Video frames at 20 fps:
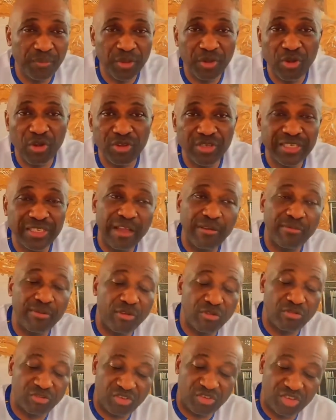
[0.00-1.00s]
because there
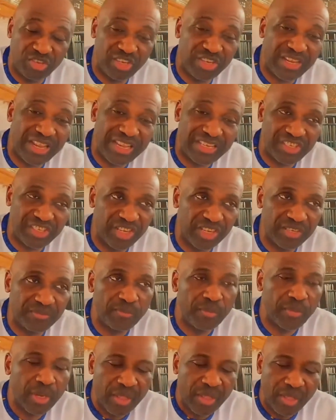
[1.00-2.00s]
will be constitutional change,